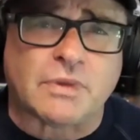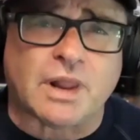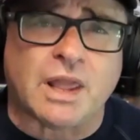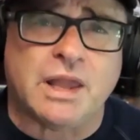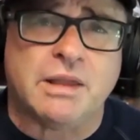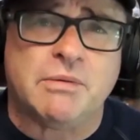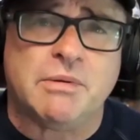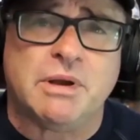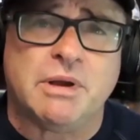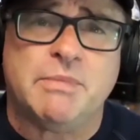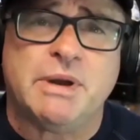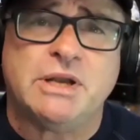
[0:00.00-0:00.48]

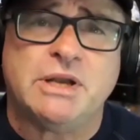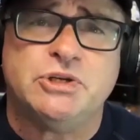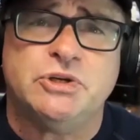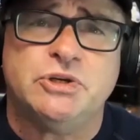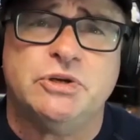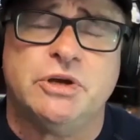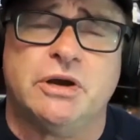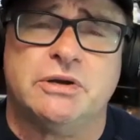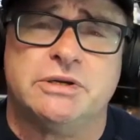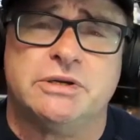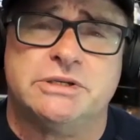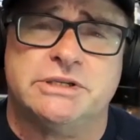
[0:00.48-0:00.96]
and imagine
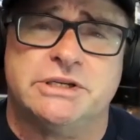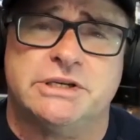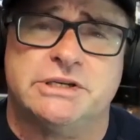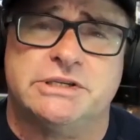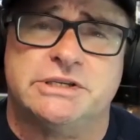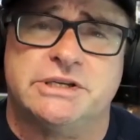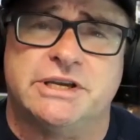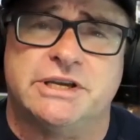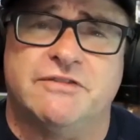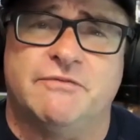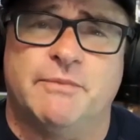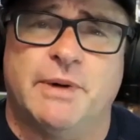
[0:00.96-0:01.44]
you go to see
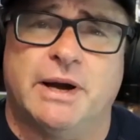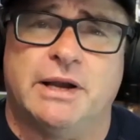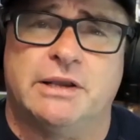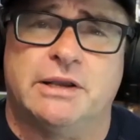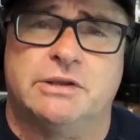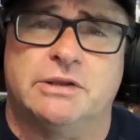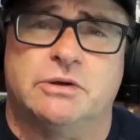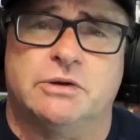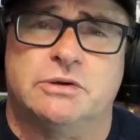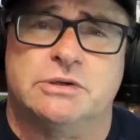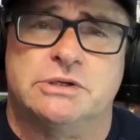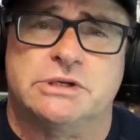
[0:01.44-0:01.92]
Steve
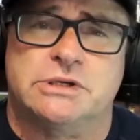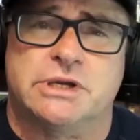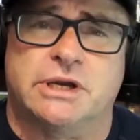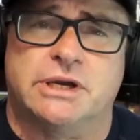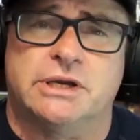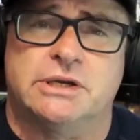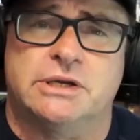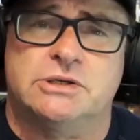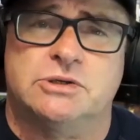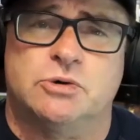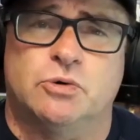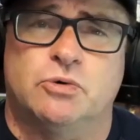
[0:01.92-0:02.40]
Martin on
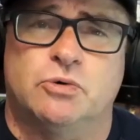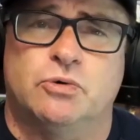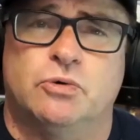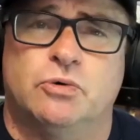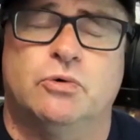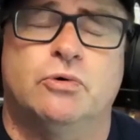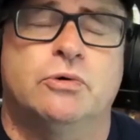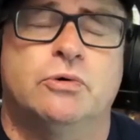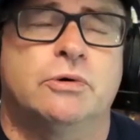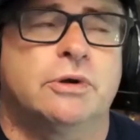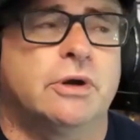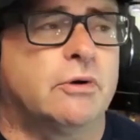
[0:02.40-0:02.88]
stage,
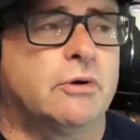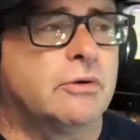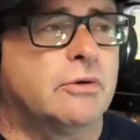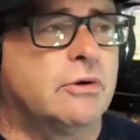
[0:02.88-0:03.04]
or no,